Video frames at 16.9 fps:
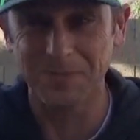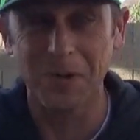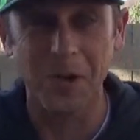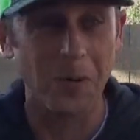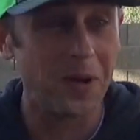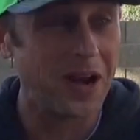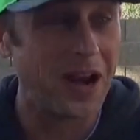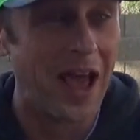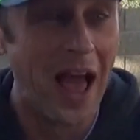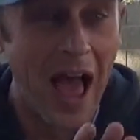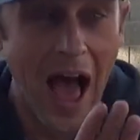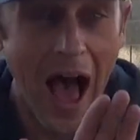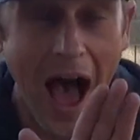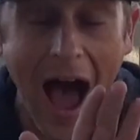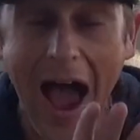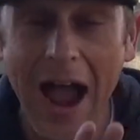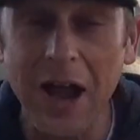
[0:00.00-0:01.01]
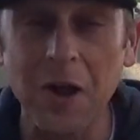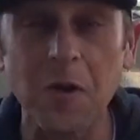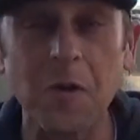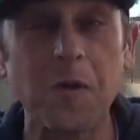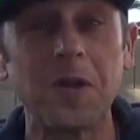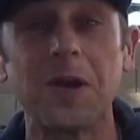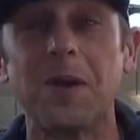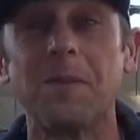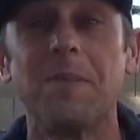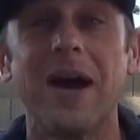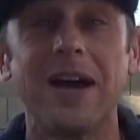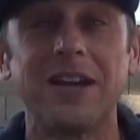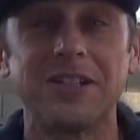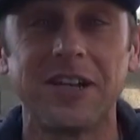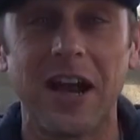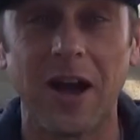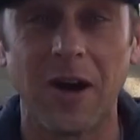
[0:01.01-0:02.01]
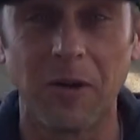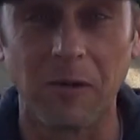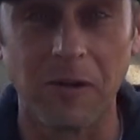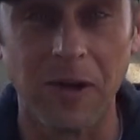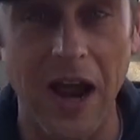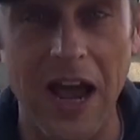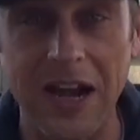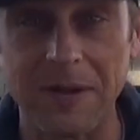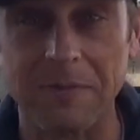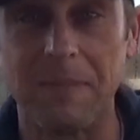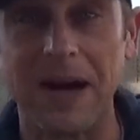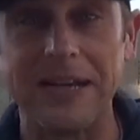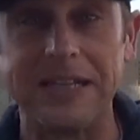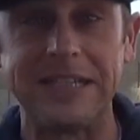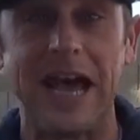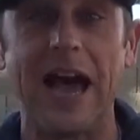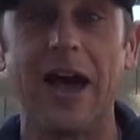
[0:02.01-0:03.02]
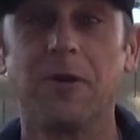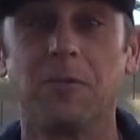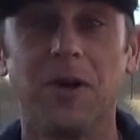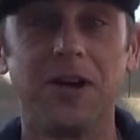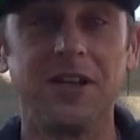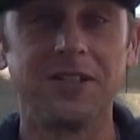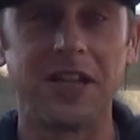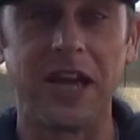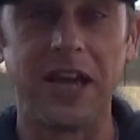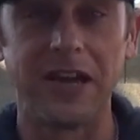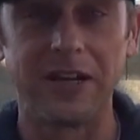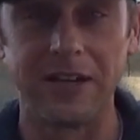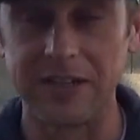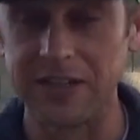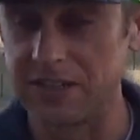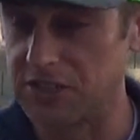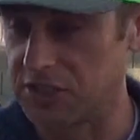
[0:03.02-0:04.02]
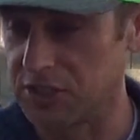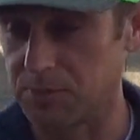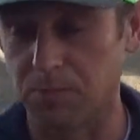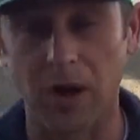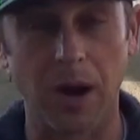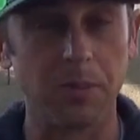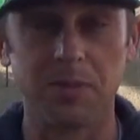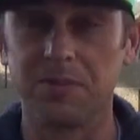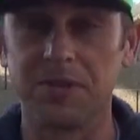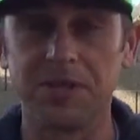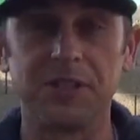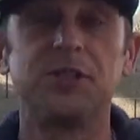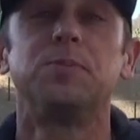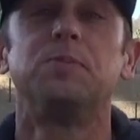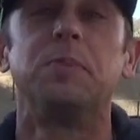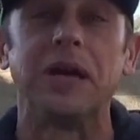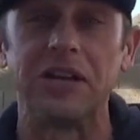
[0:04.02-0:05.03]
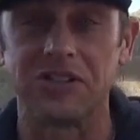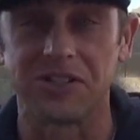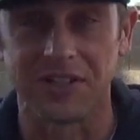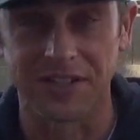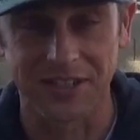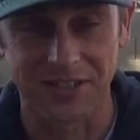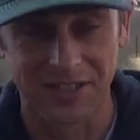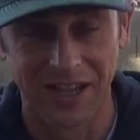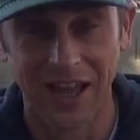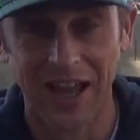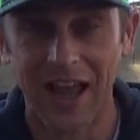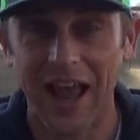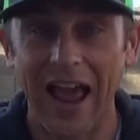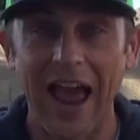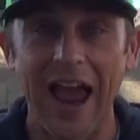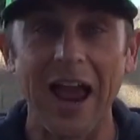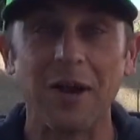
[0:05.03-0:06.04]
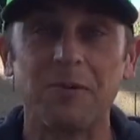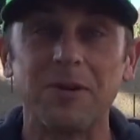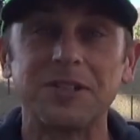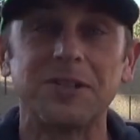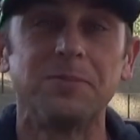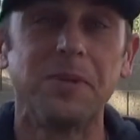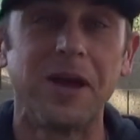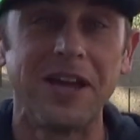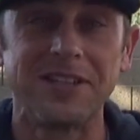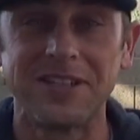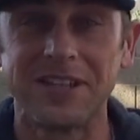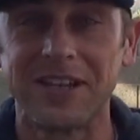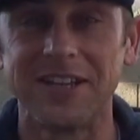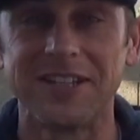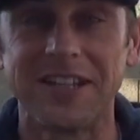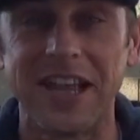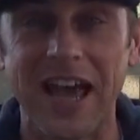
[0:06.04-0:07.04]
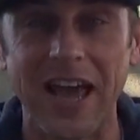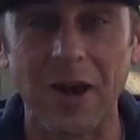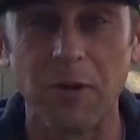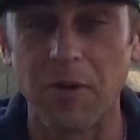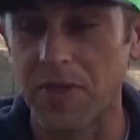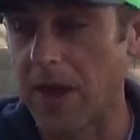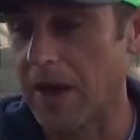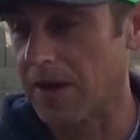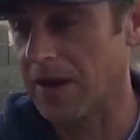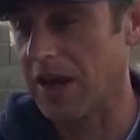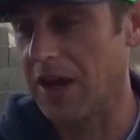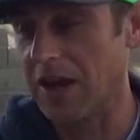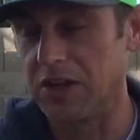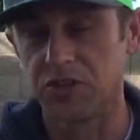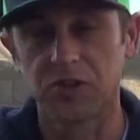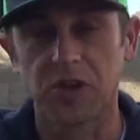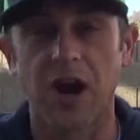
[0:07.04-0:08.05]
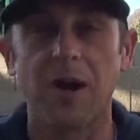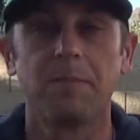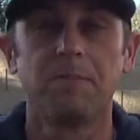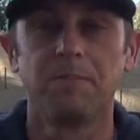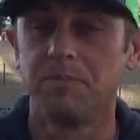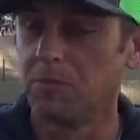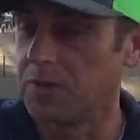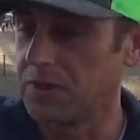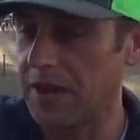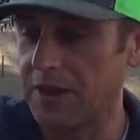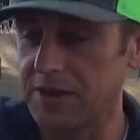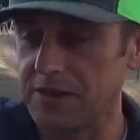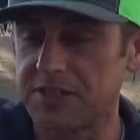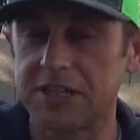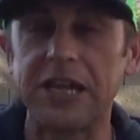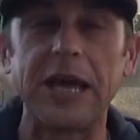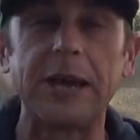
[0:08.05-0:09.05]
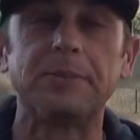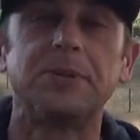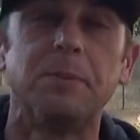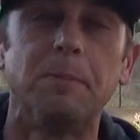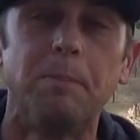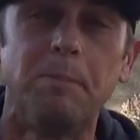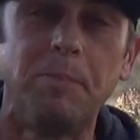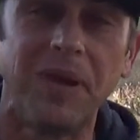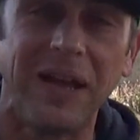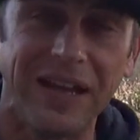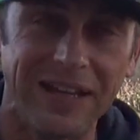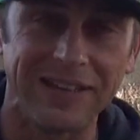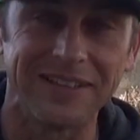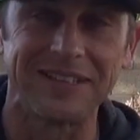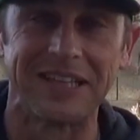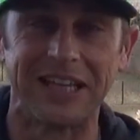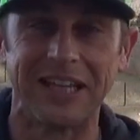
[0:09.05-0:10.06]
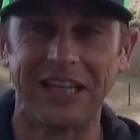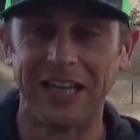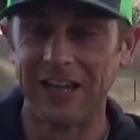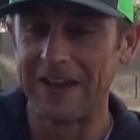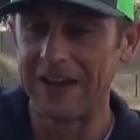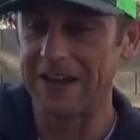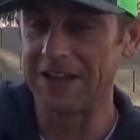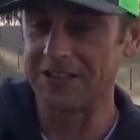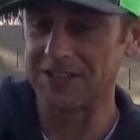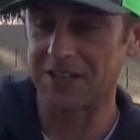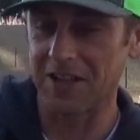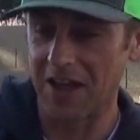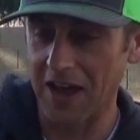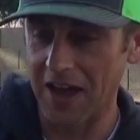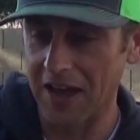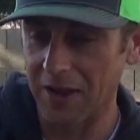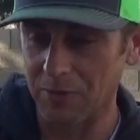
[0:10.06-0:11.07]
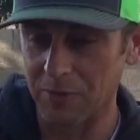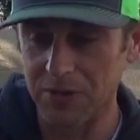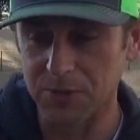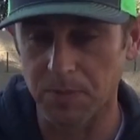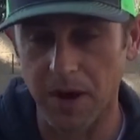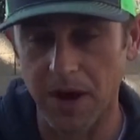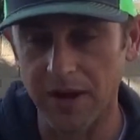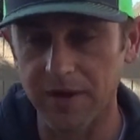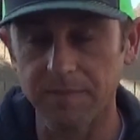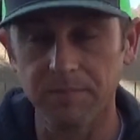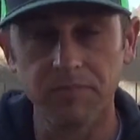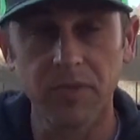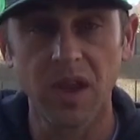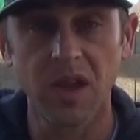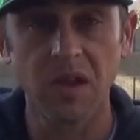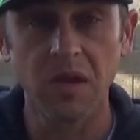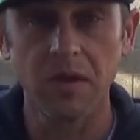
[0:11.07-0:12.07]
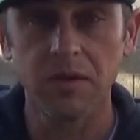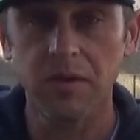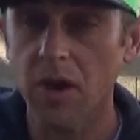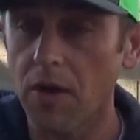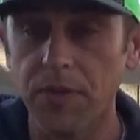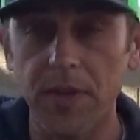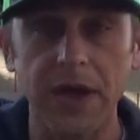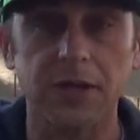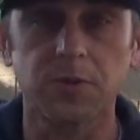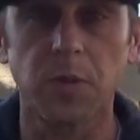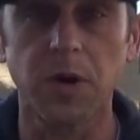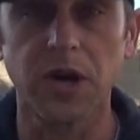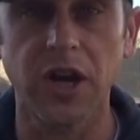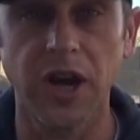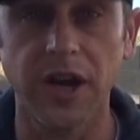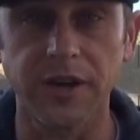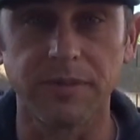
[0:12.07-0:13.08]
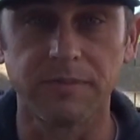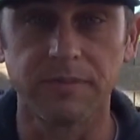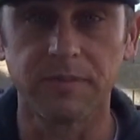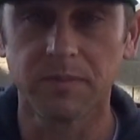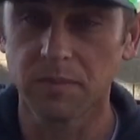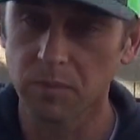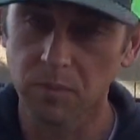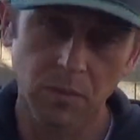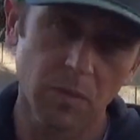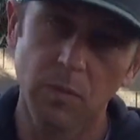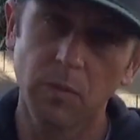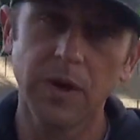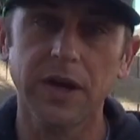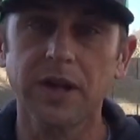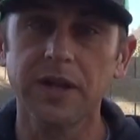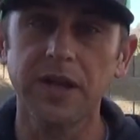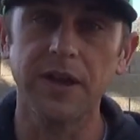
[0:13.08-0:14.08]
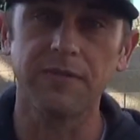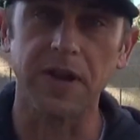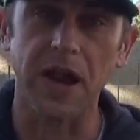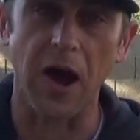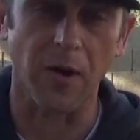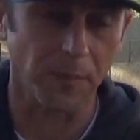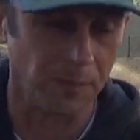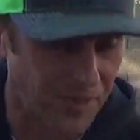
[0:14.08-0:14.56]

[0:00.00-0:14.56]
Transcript: moment, I could only imagine how red my dad was and just probably speechless. And what's amazing is that without a drop, without a skipped beat, his client responded, no, thanks, we're good. We can leave now.